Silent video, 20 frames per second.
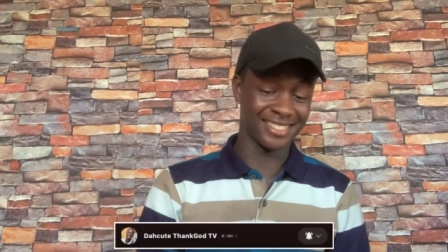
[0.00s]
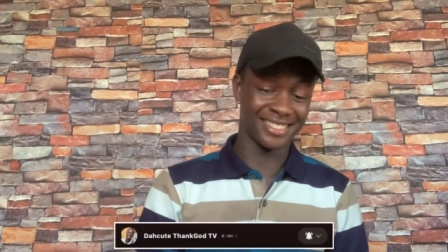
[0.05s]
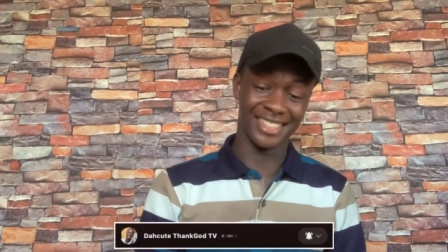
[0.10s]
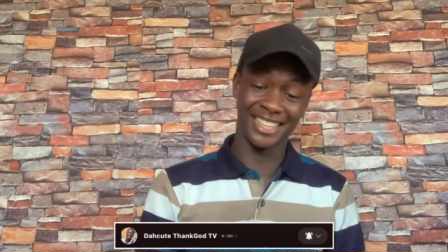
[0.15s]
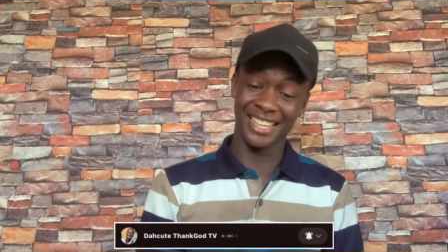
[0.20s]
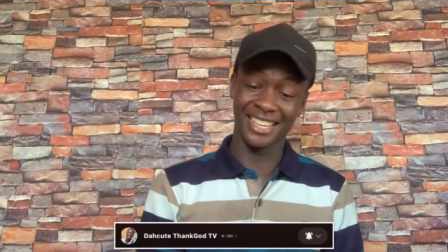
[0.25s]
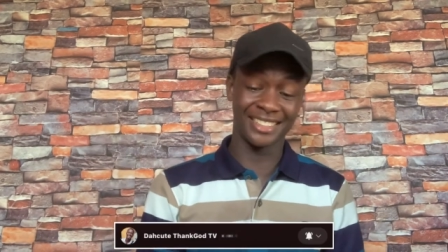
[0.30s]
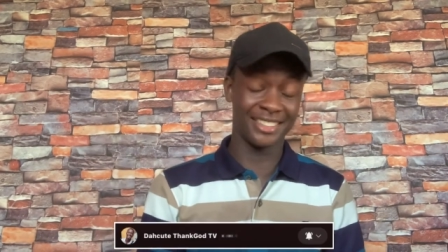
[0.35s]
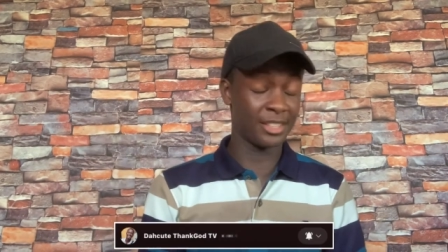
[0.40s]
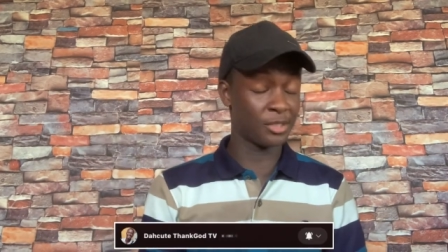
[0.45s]

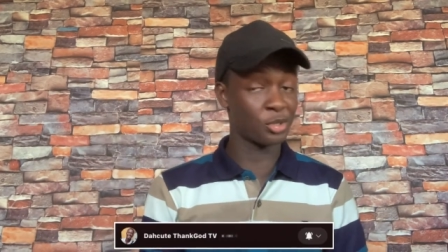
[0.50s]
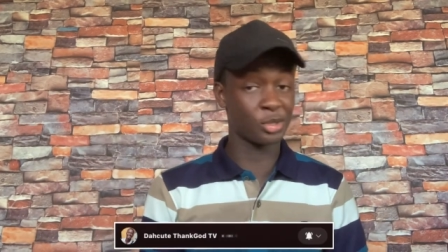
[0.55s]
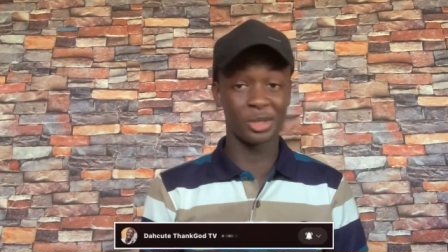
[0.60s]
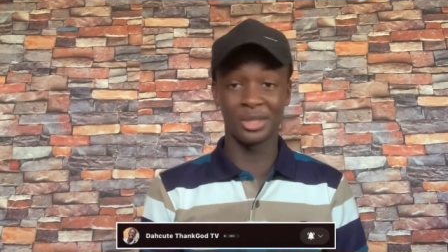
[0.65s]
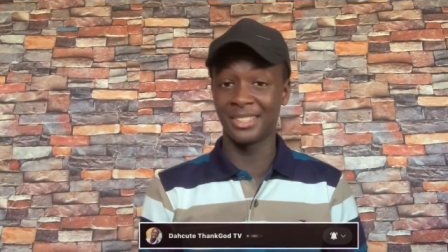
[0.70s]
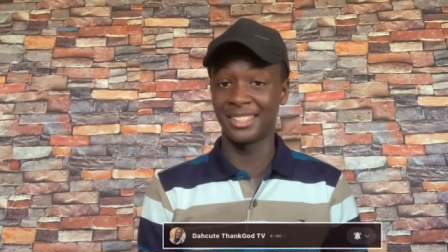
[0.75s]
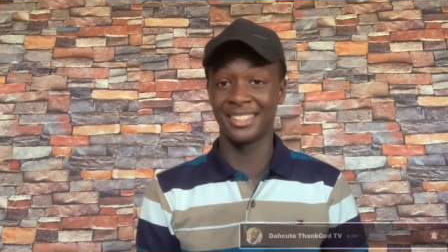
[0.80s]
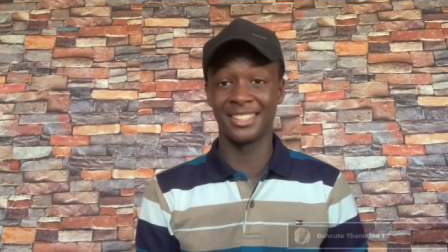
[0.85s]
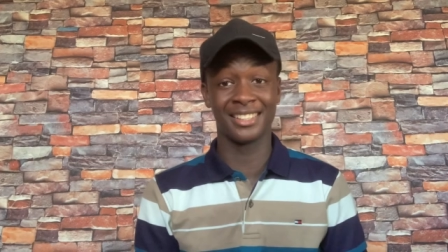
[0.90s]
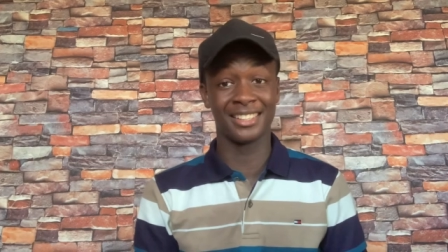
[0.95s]
like, this
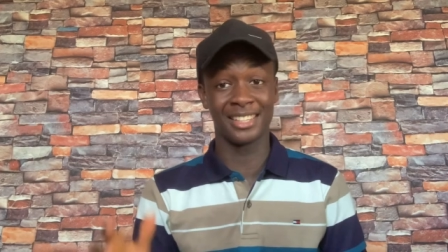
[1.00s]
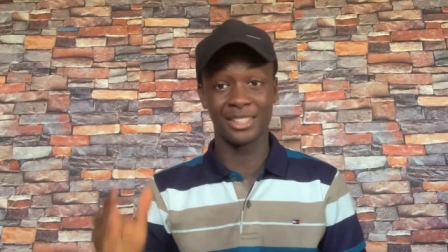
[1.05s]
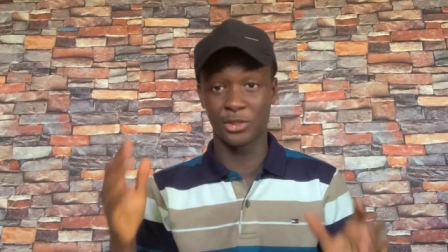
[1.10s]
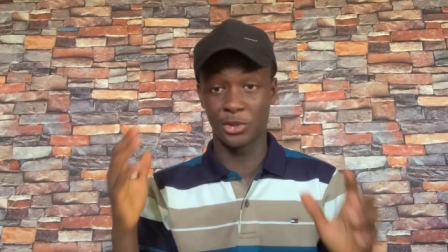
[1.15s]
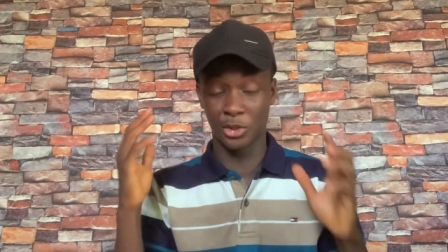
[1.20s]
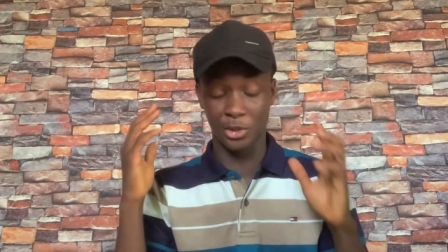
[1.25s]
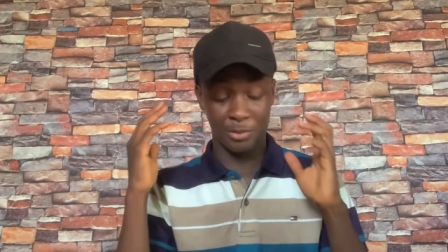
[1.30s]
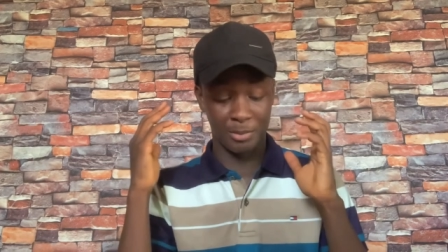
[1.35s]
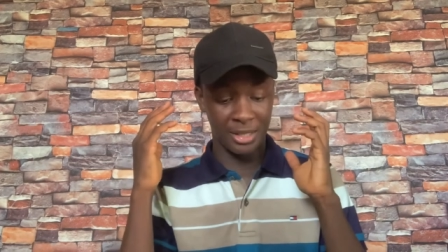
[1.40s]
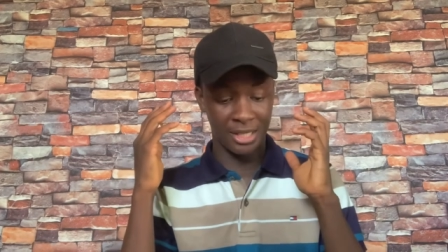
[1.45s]
song yeah, has
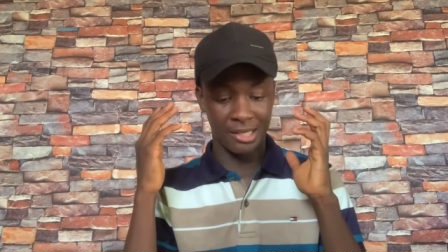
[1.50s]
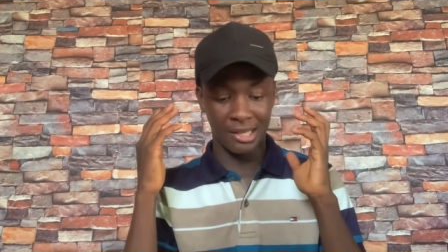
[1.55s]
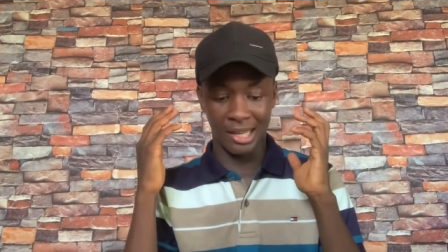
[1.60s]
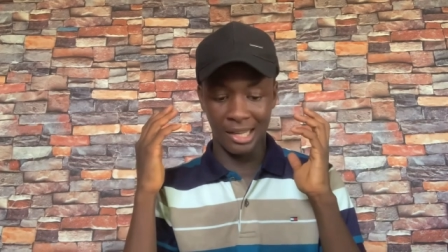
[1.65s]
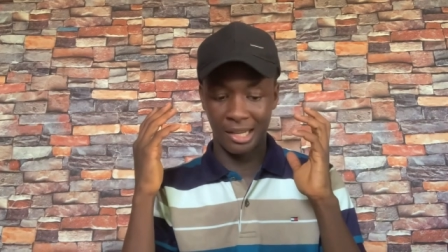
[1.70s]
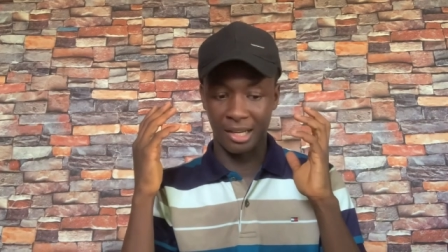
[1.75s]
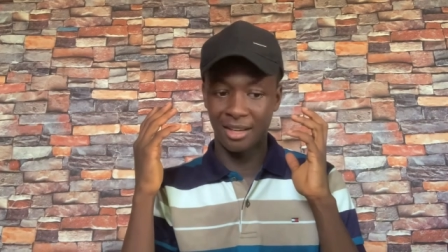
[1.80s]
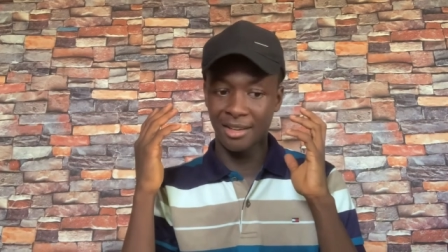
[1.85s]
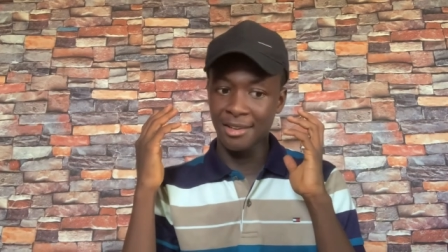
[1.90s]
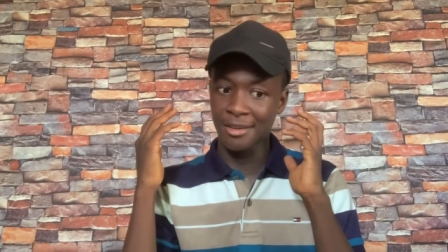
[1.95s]
just been, like,